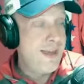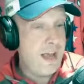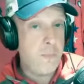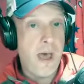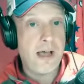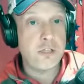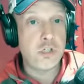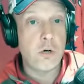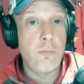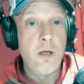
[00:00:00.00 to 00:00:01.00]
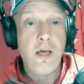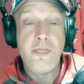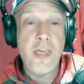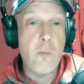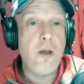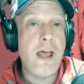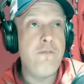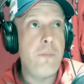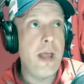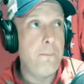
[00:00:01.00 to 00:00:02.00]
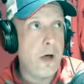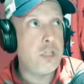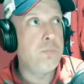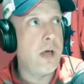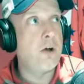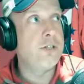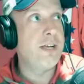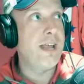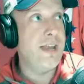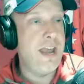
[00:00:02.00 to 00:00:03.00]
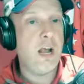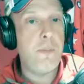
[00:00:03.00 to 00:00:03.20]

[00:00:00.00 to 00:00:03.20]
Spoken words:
Nick Backstrom, they would have been much better to get